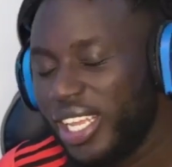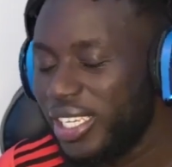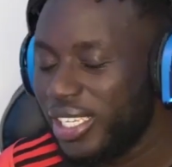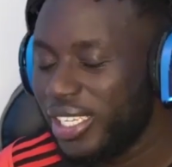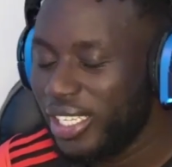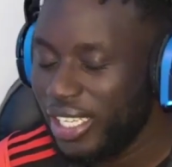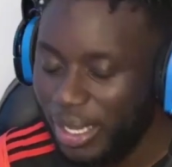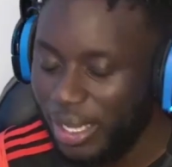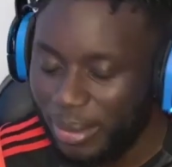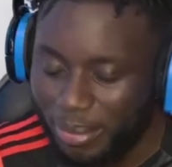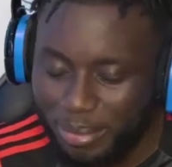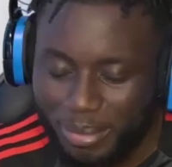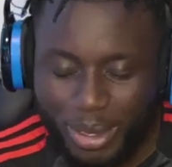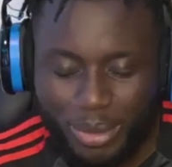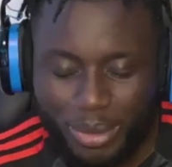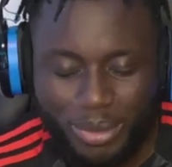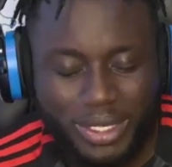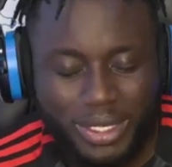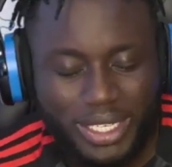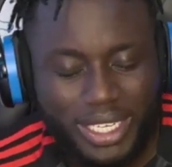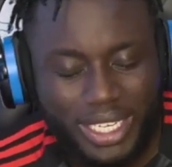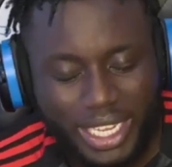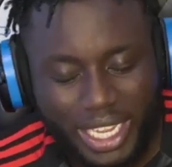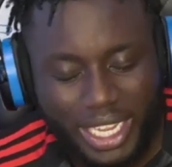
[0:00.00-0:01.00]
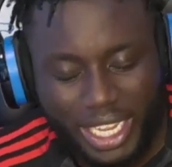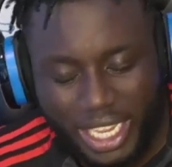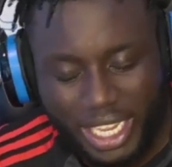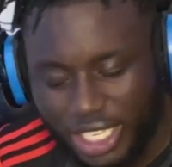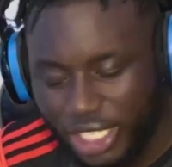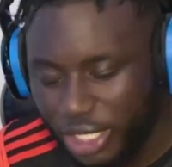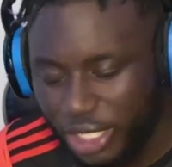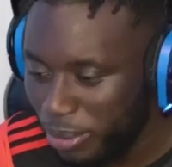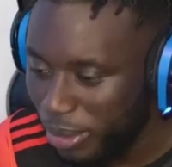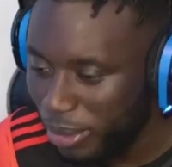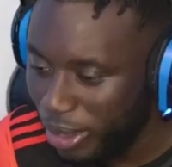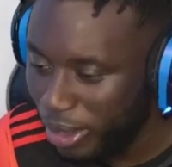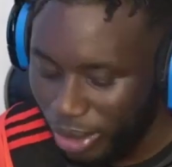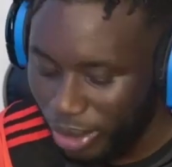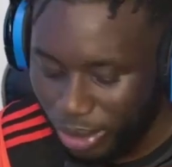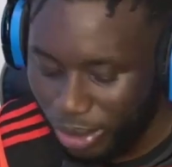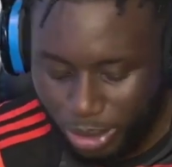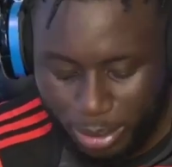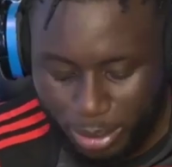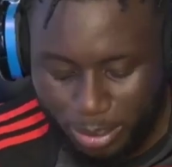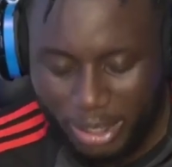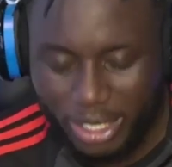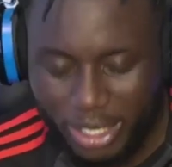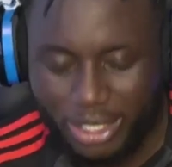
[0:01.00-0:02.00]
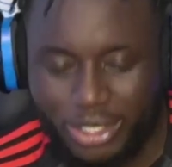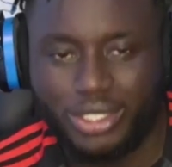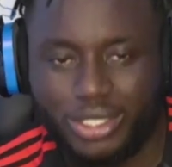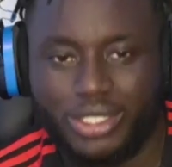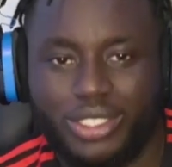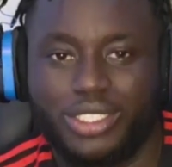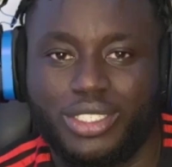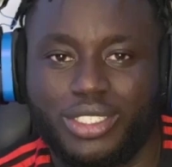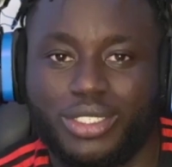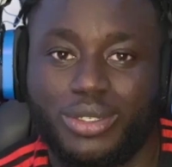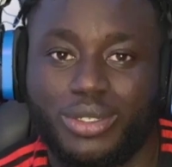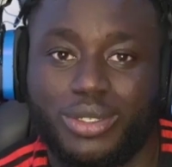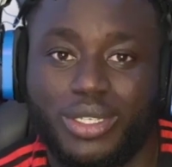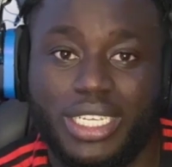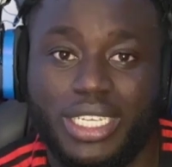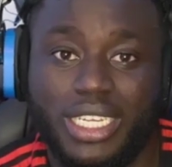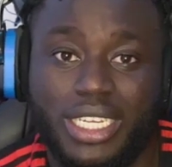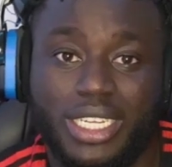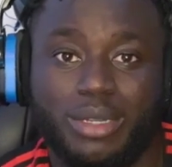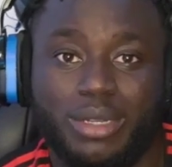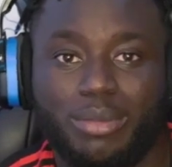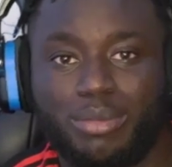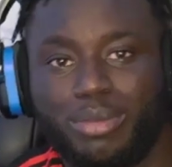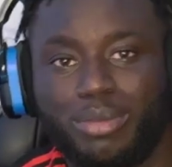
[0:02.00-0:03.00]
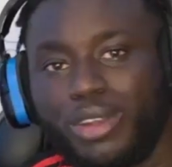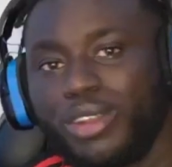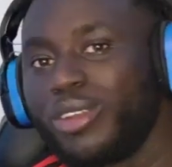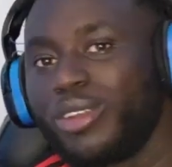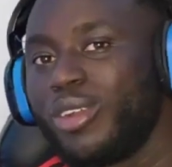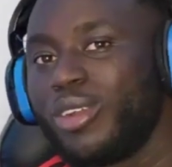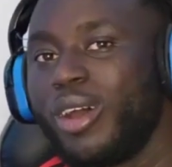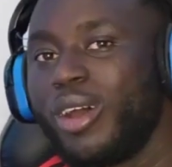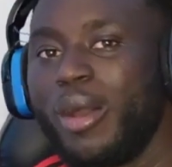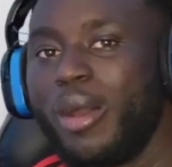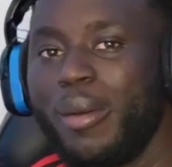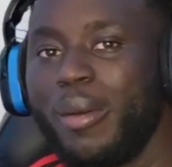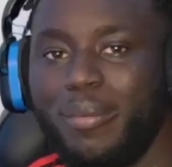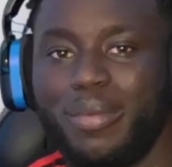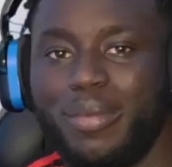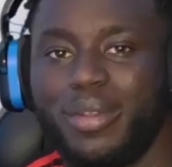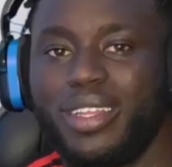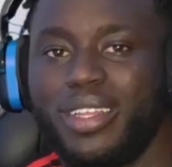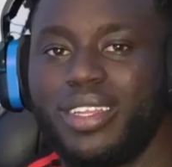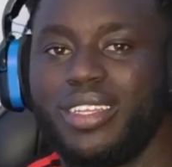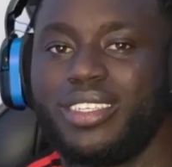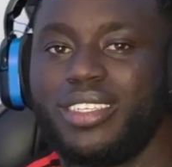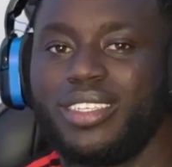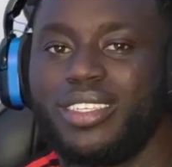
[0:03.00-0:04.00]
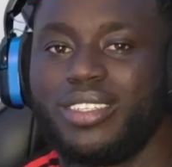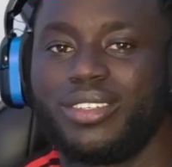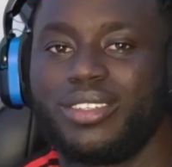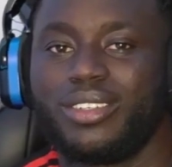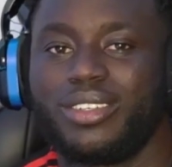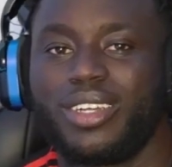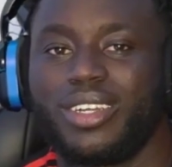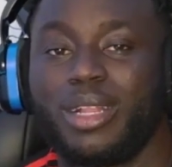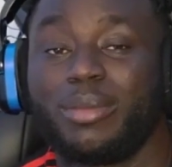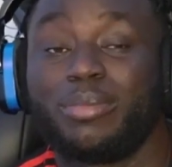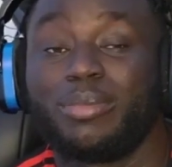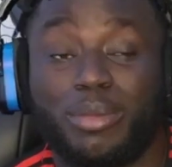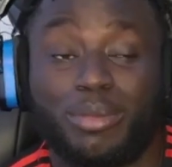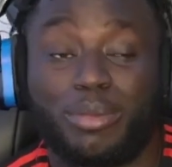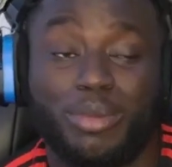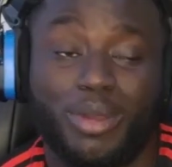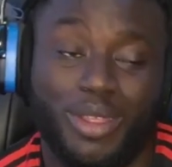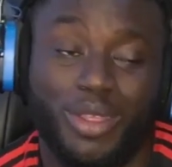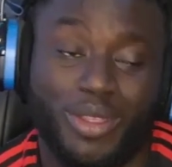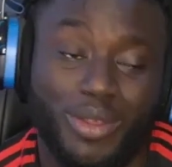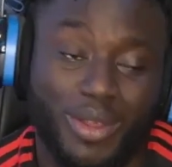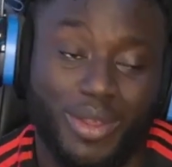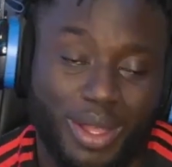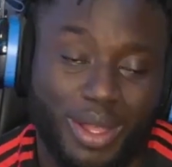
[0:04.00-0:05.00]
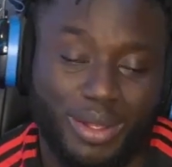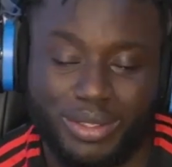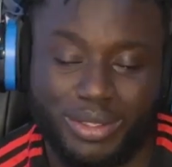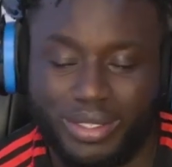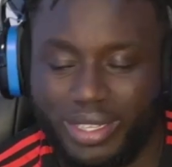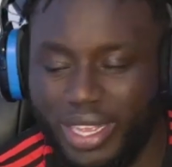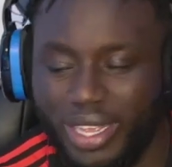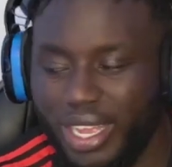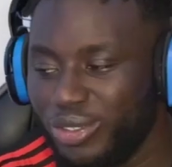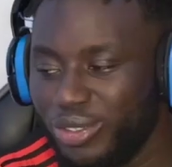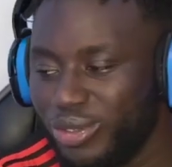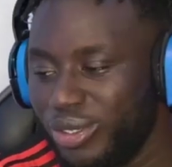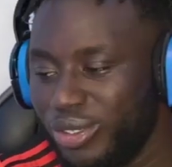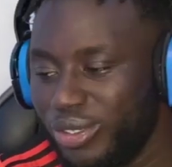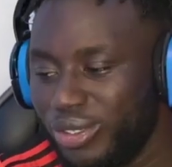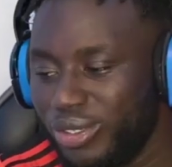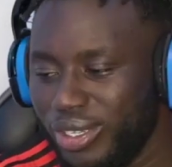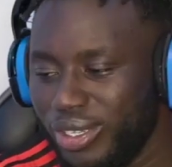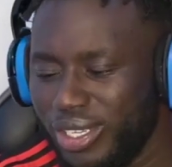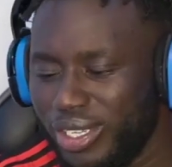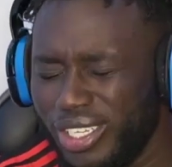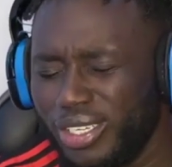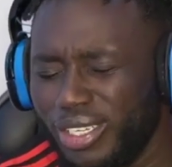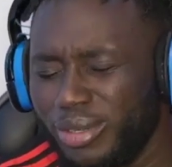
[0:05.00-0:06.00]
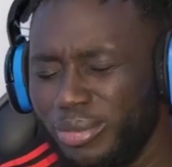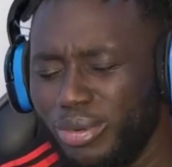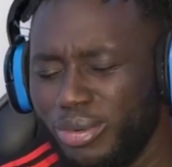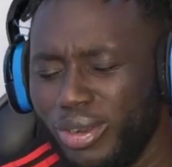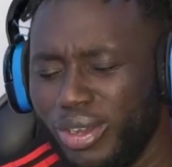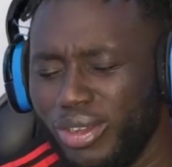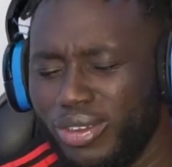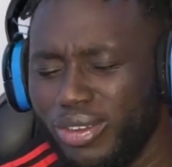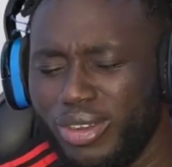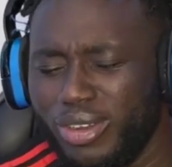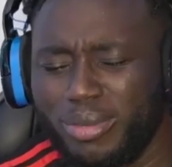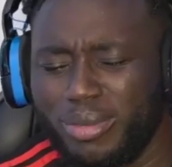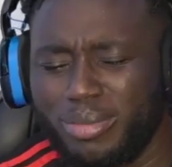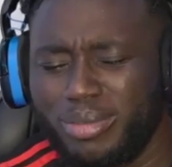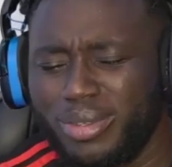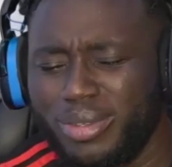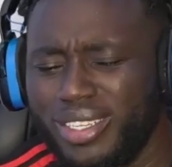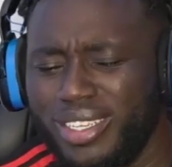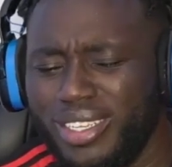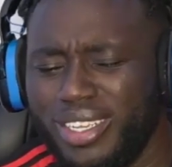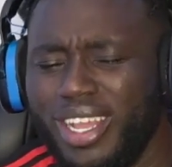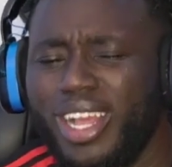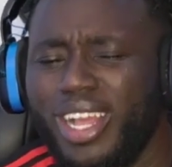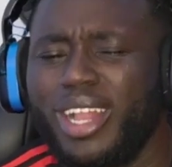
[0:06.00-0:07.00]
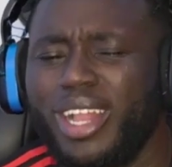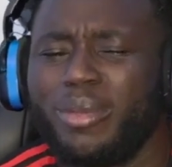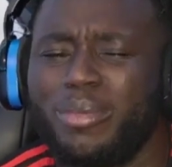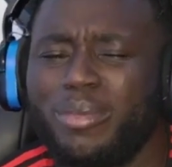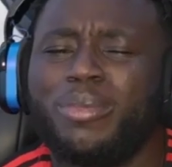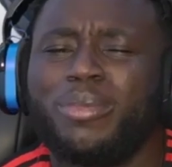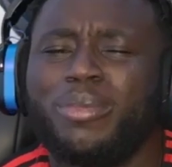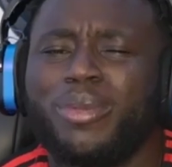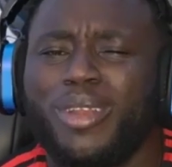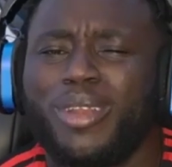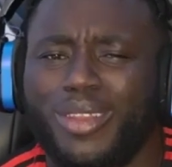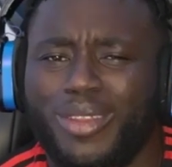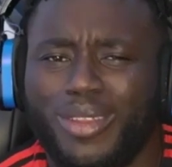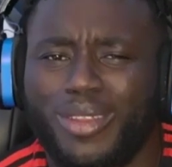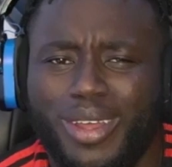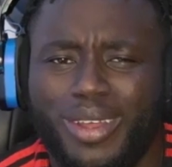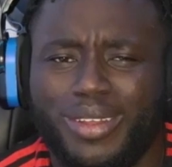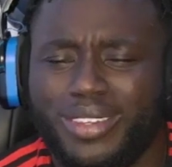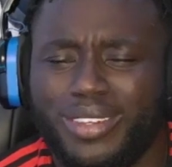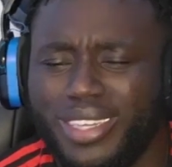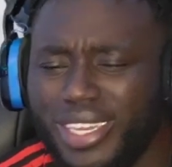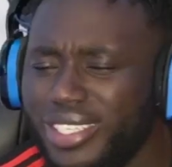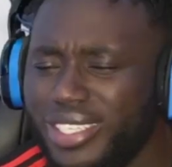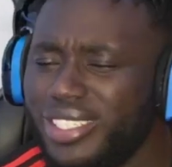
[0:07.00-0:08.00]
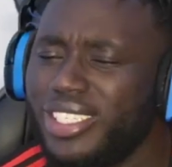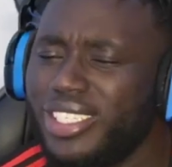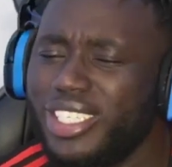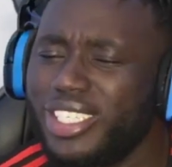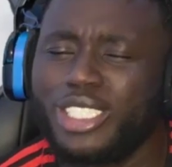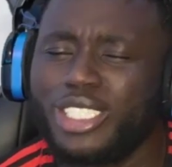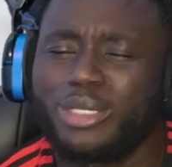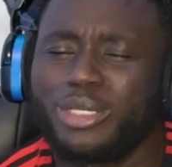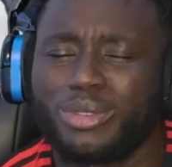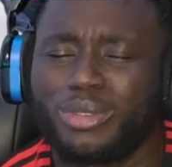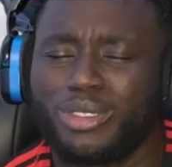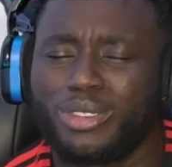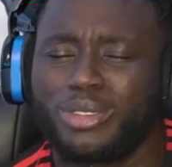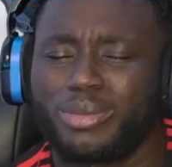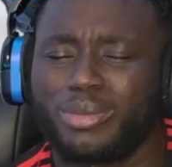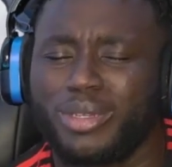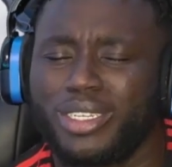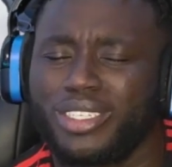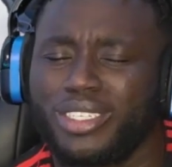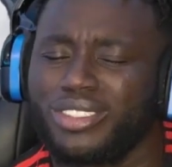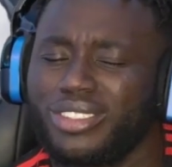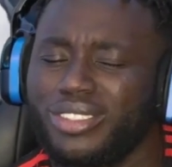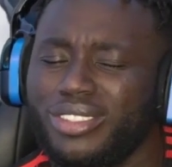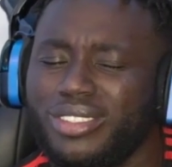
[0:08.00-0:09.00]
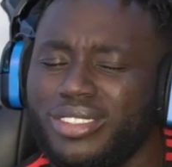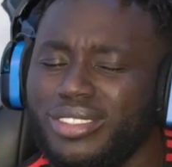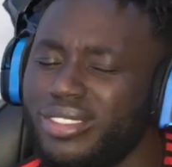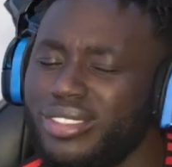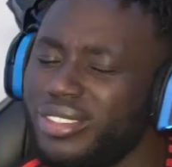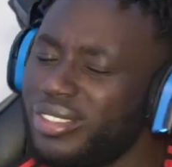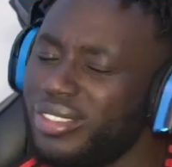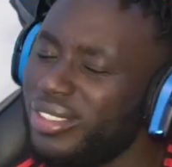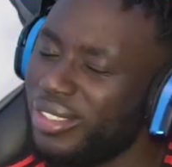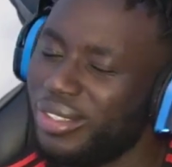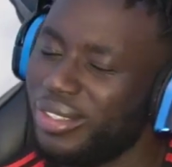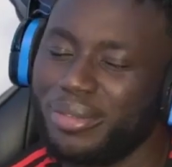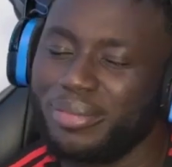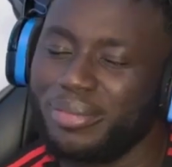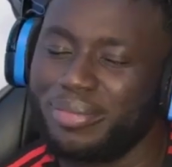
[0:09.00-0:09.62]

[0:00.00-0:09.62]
hit me with the HBO special, you know, hit a brother up, you know, help a brother out. Actually, not hit a brother up, help a brother out. That's the HBO special. You know?